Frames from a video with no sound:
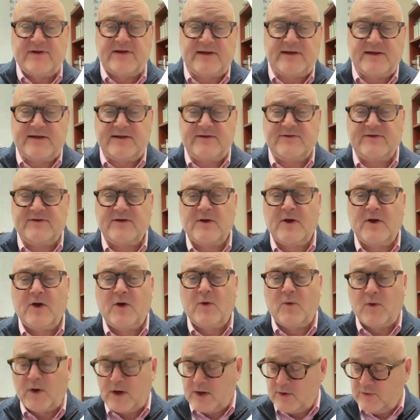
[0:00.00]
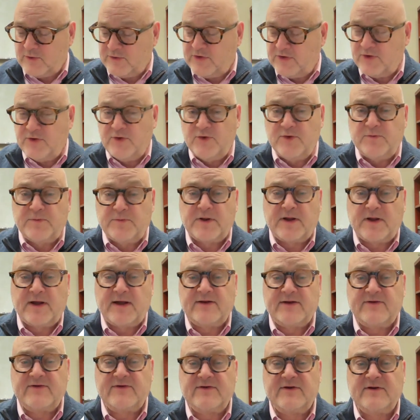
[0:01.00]
is 102
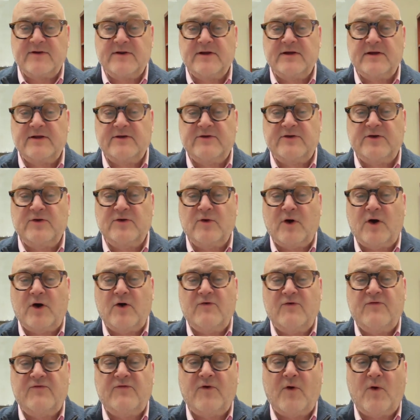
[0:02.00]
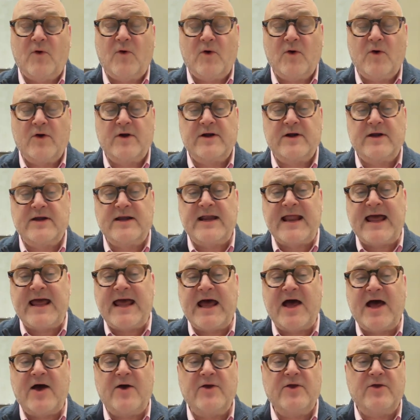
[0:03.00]
plus 204,
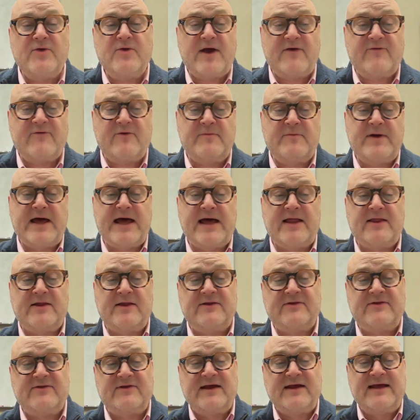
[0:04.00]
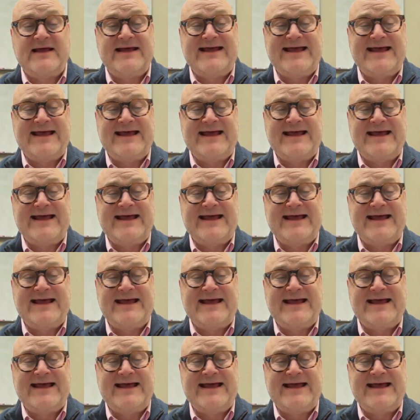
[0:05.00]
now you have a balance